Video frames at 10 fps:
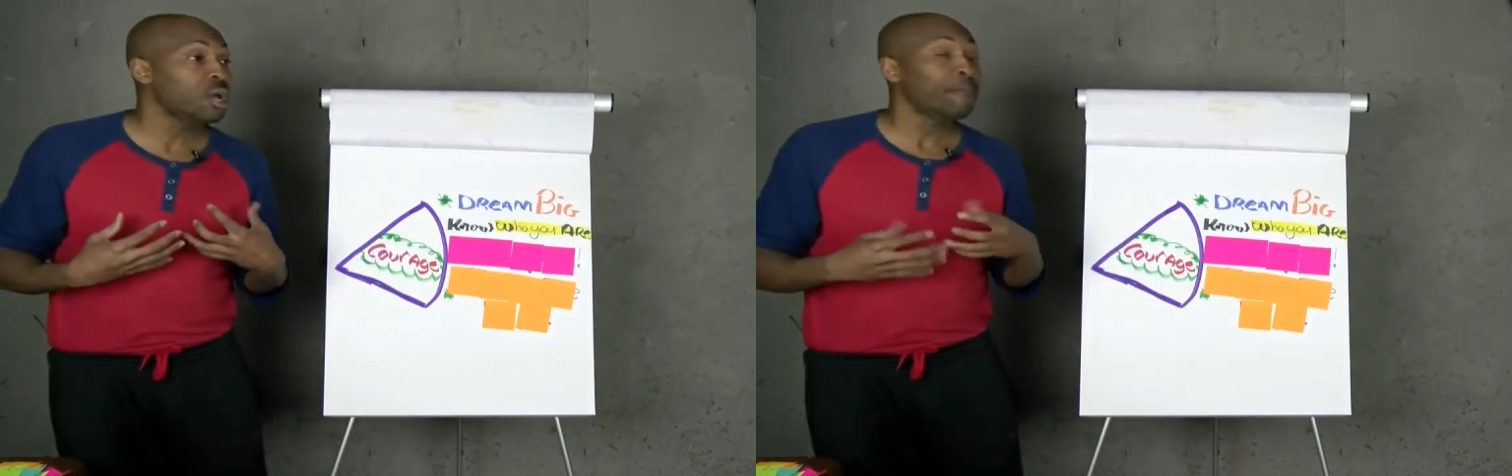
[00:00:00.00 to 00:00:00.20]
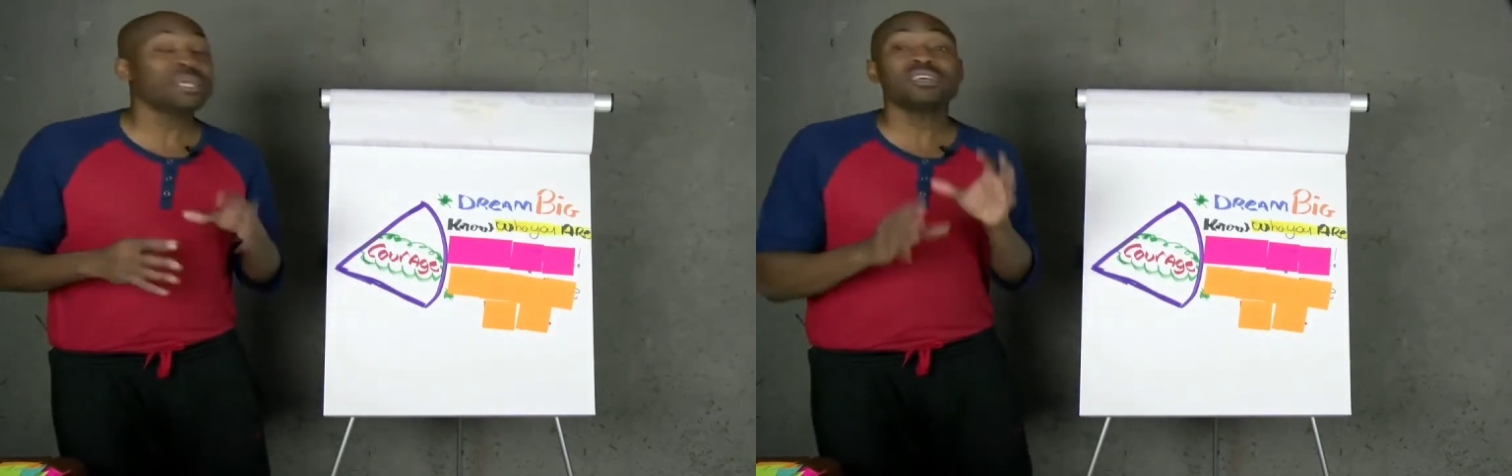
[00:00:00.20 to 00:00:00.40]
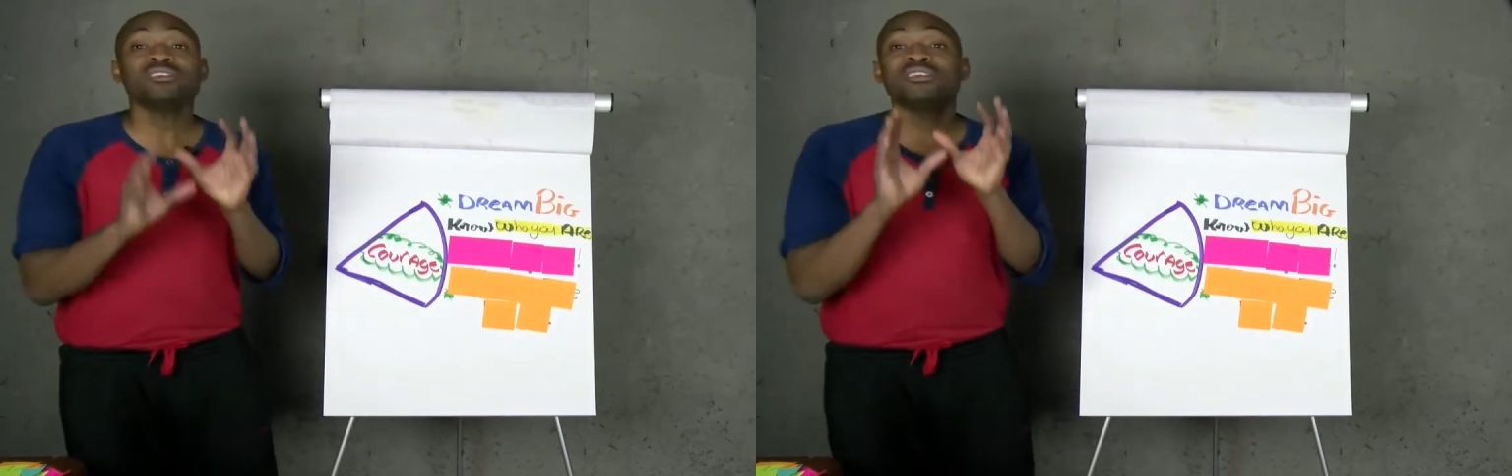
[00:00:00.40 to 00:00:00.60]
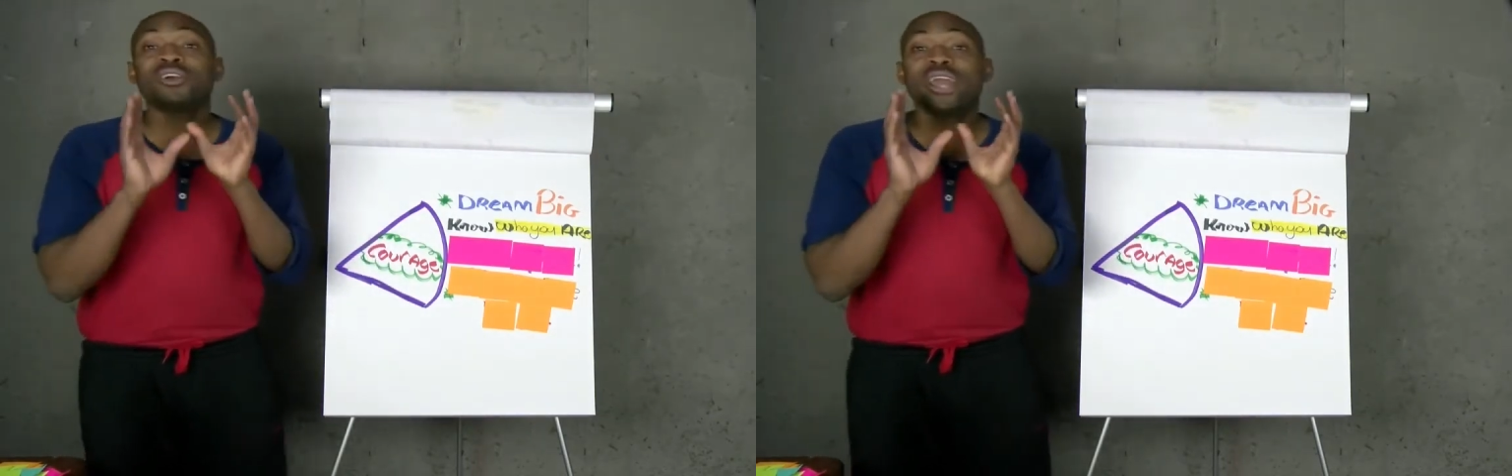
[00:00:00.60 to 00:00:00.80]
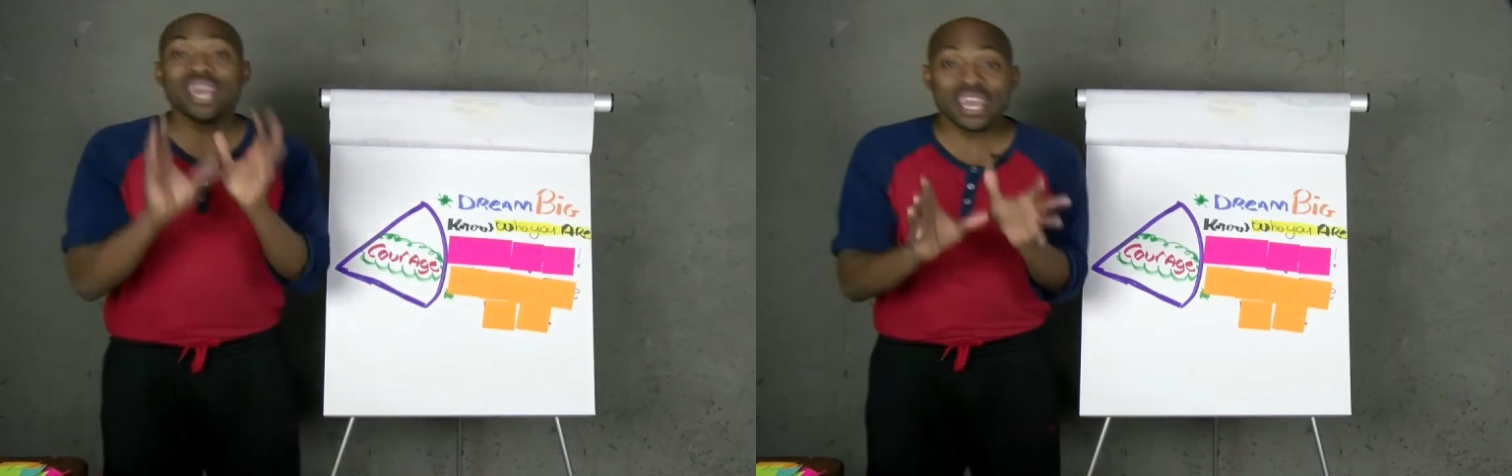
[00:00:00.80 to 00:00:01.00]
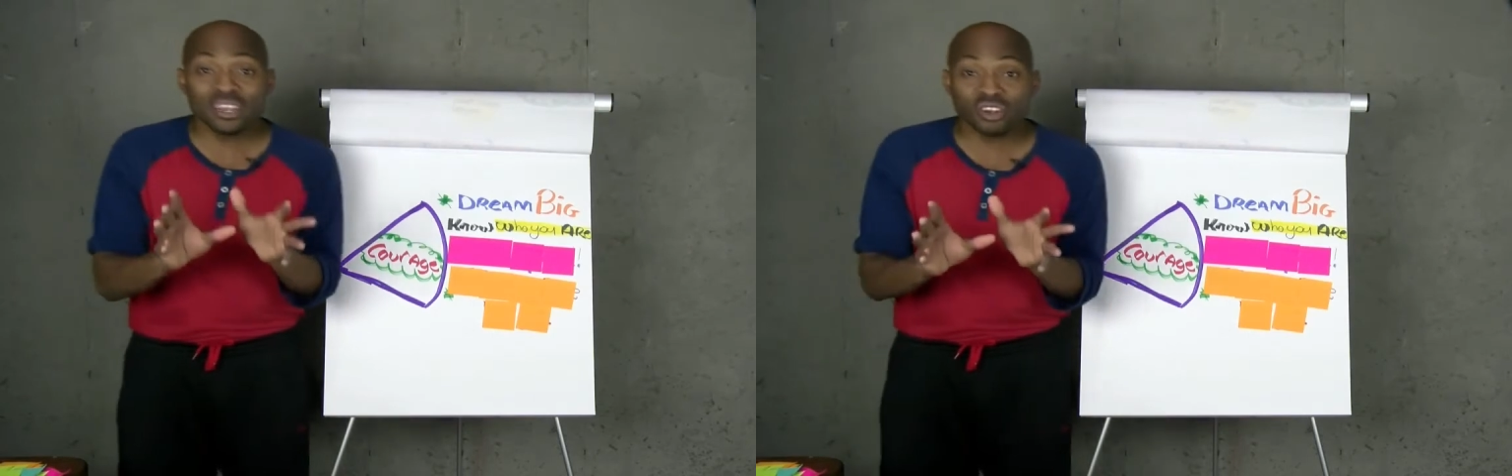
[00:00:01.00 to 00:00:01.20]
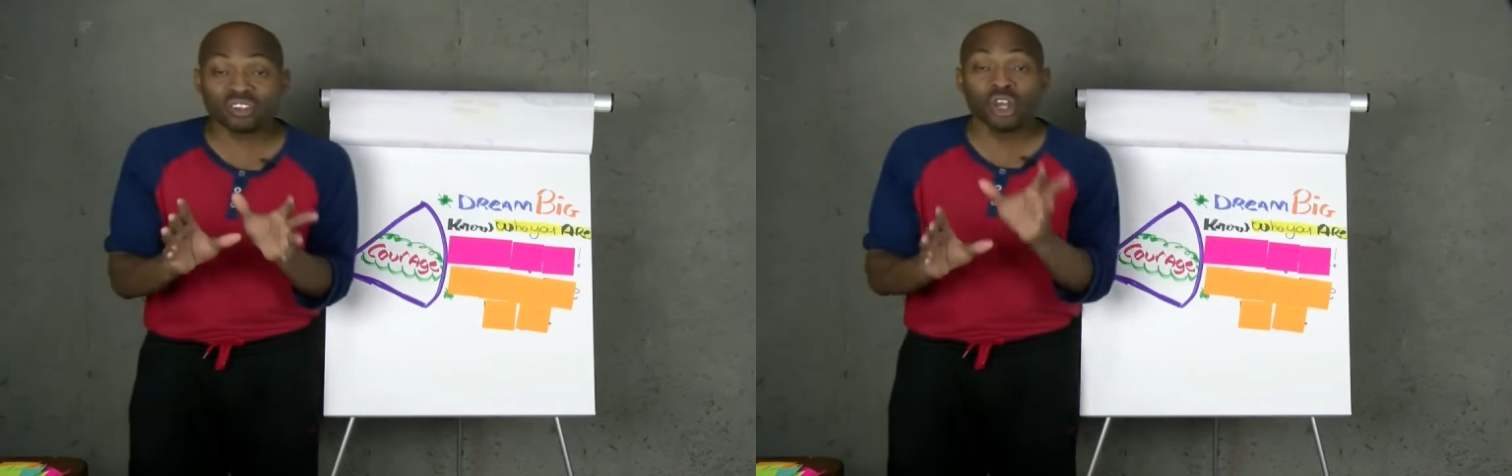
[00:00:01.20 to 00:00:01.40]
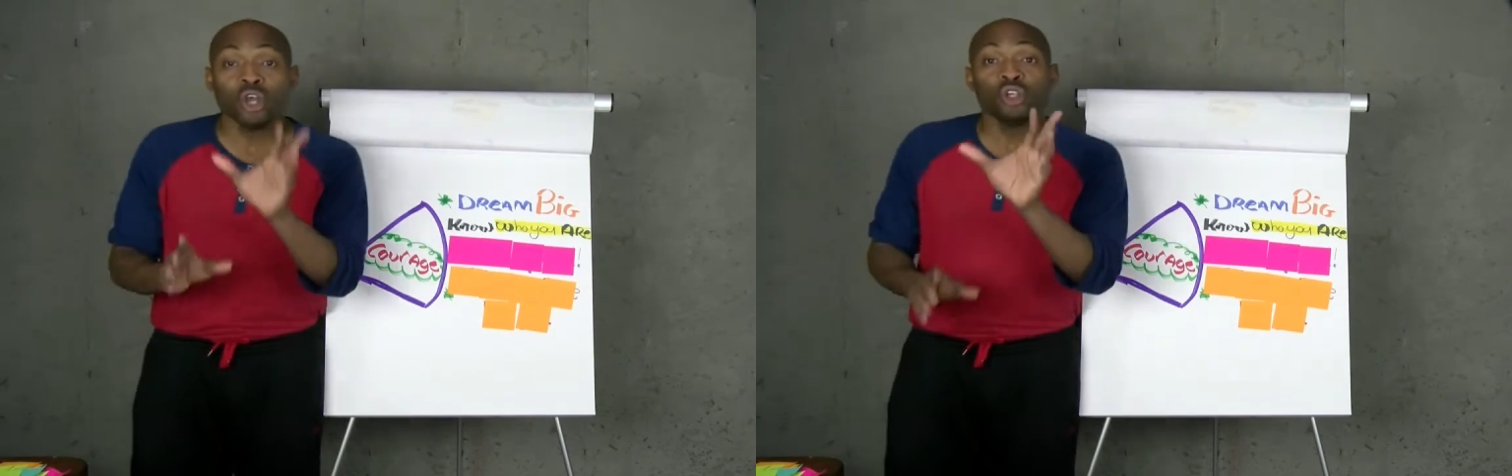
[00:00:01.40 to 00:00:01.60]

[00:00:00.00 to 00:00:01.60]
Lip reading: because your haters